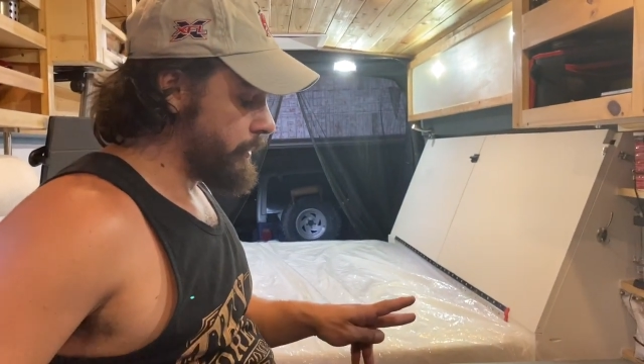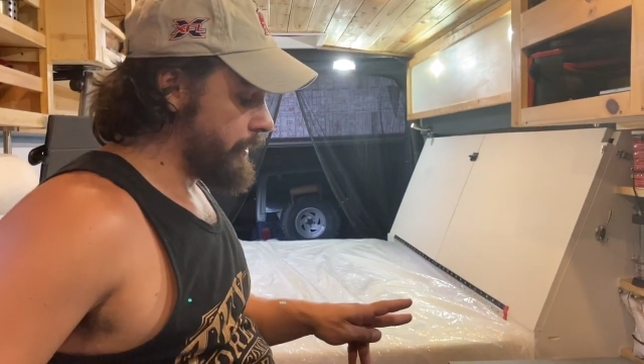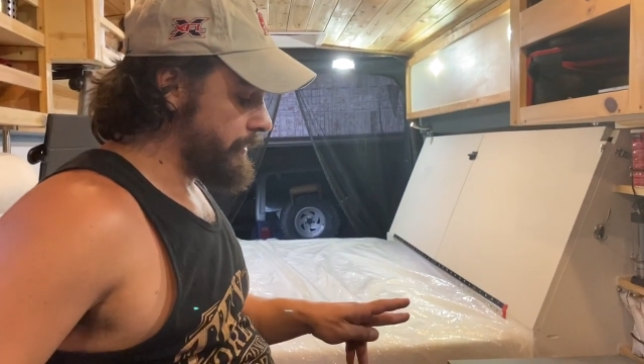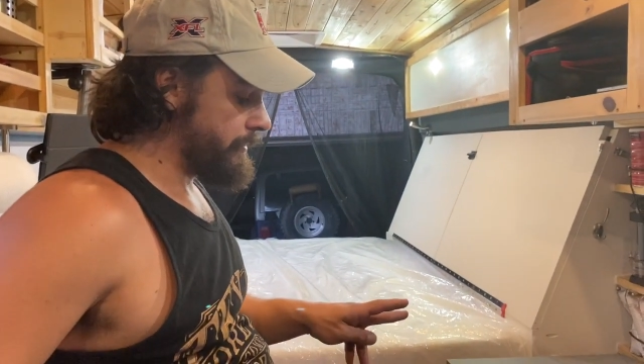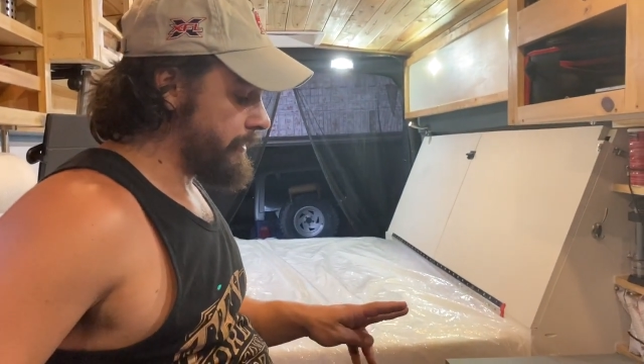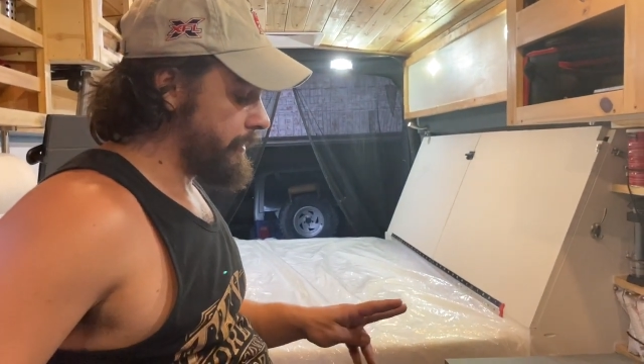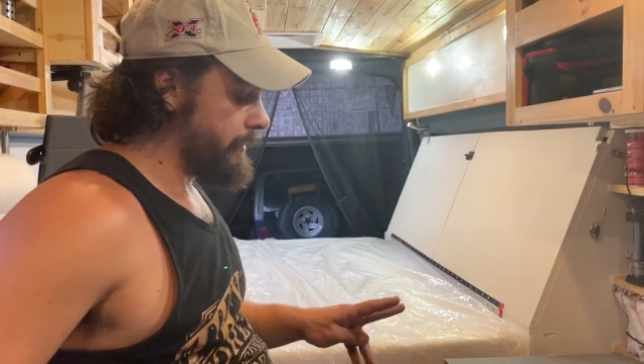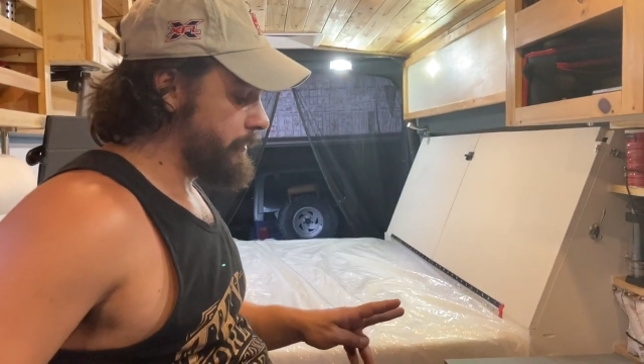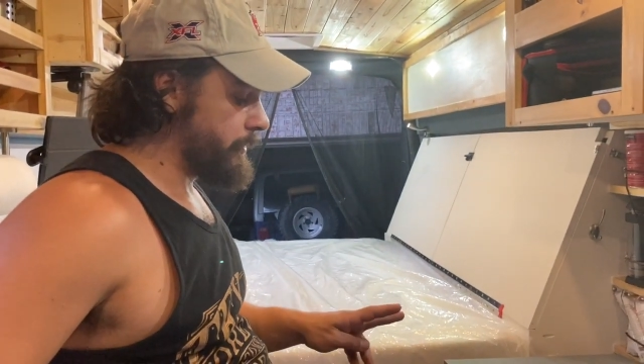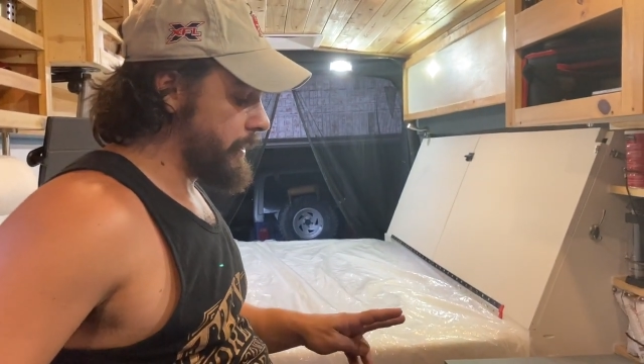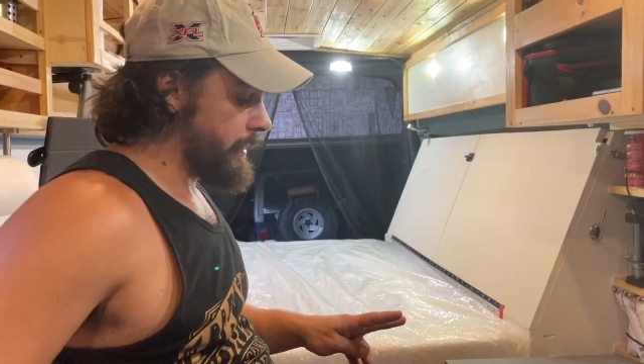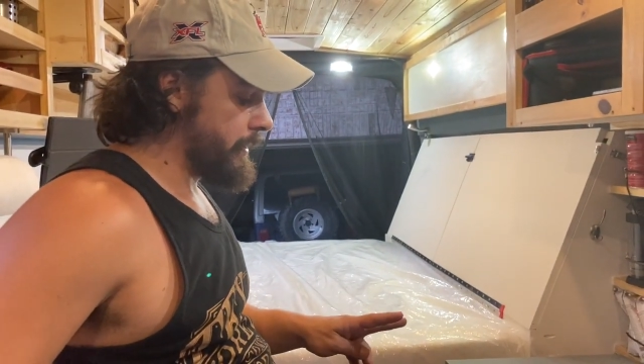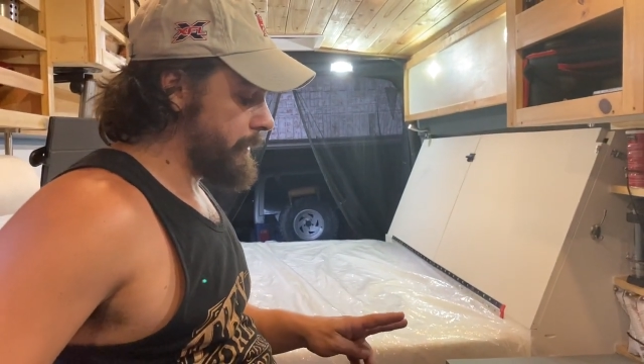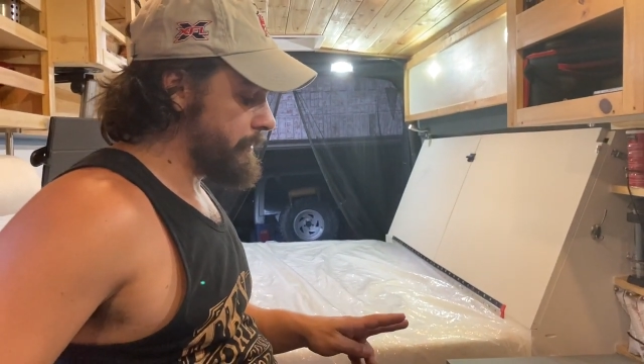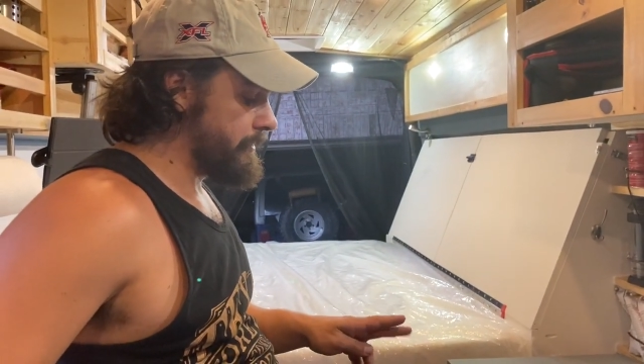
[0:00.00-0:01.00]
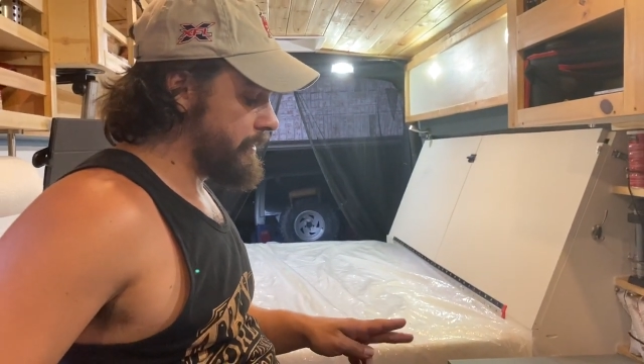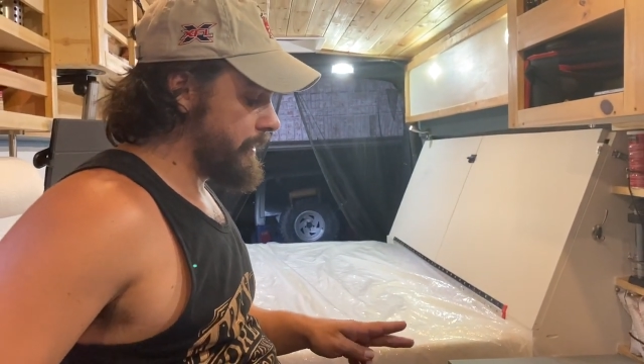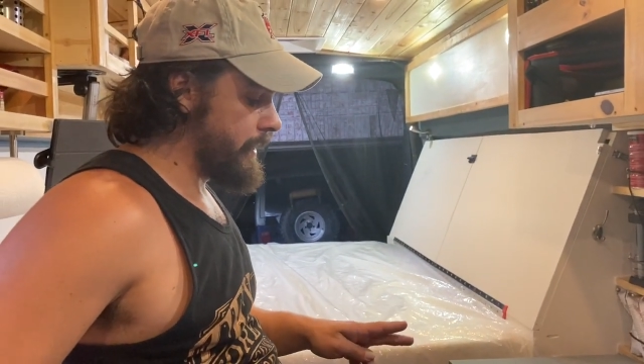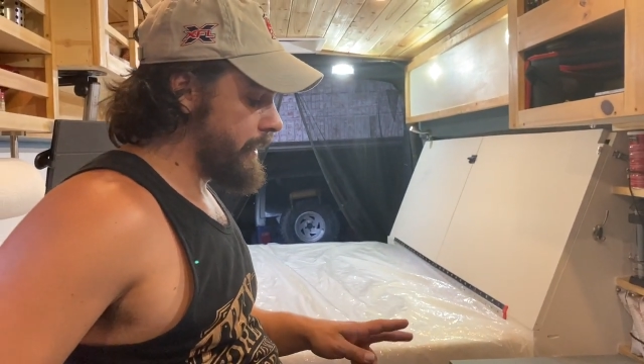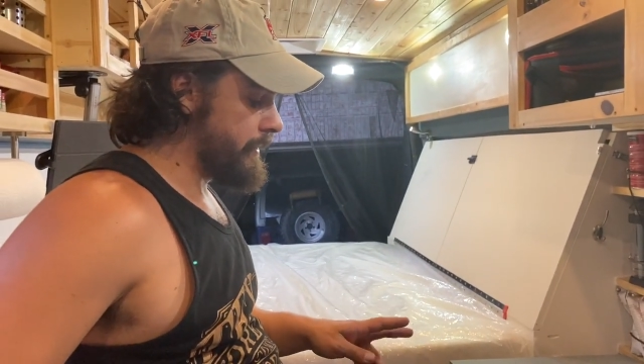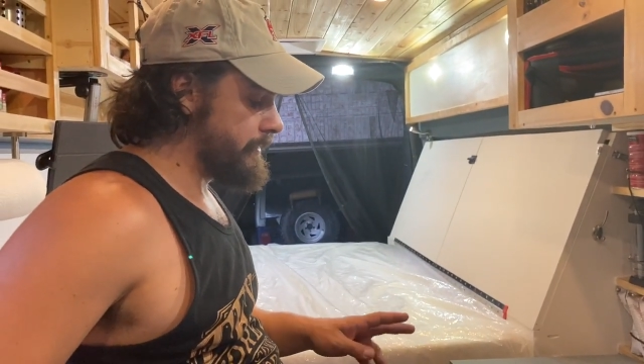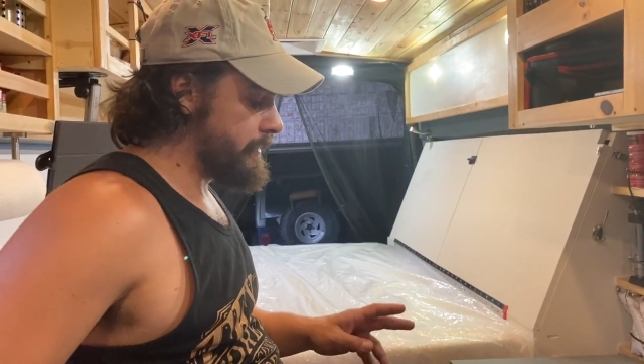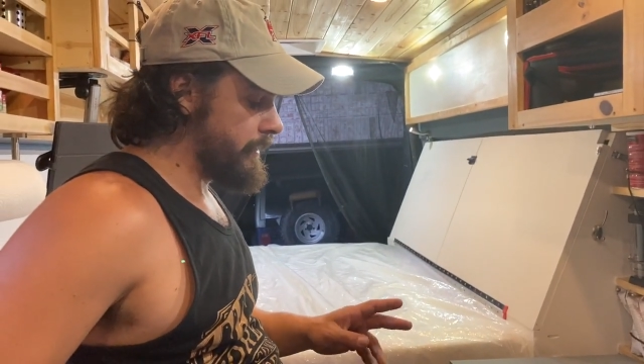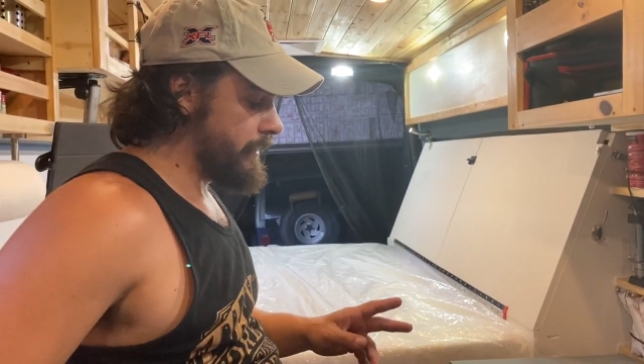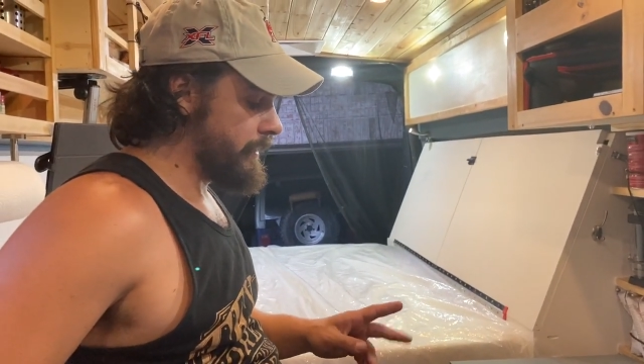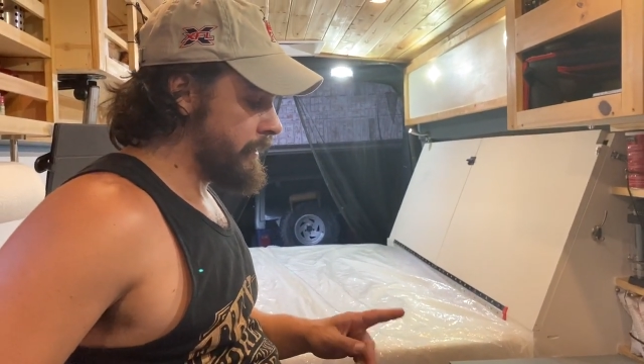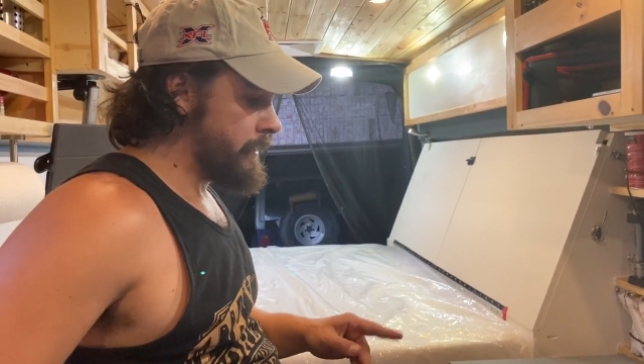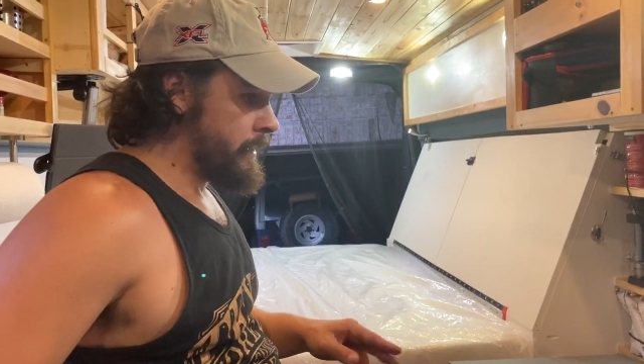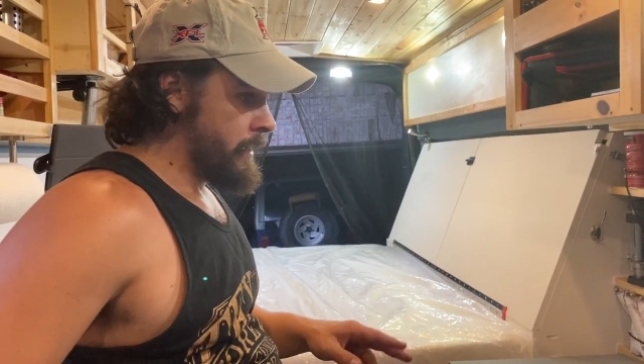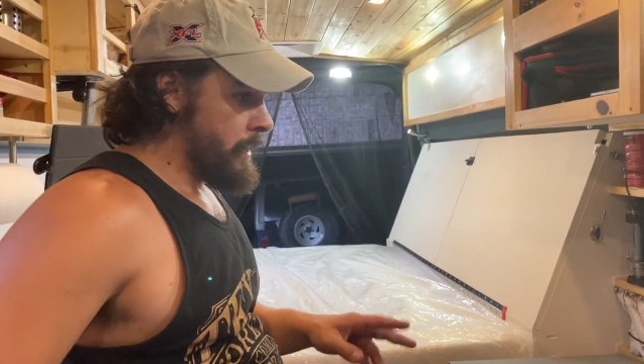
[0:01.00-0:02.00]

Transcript: concerns when it comes to the AC.